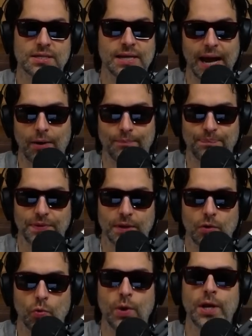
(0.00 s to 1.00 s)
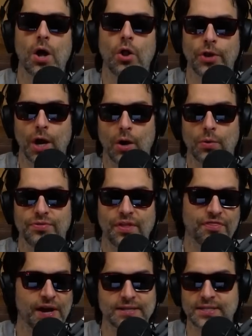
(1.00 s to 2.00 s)
Now, we all know
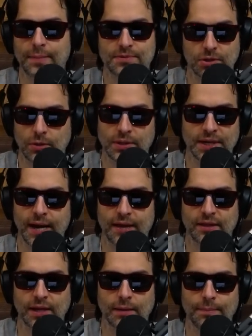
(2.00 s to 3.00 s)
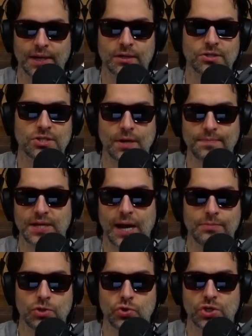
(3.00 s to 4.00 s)
that that's absolutely nothing because
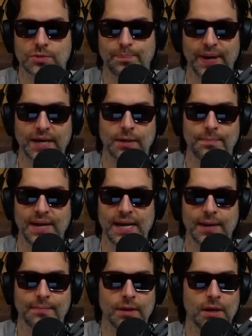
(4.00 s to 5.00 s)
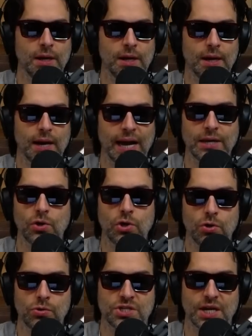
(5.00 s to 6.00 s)
sometimes you just pick a meme and you
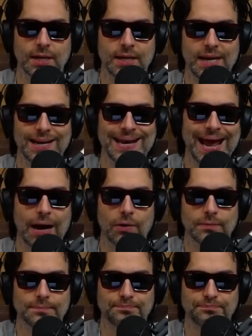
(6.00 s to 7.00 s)
use it. Now,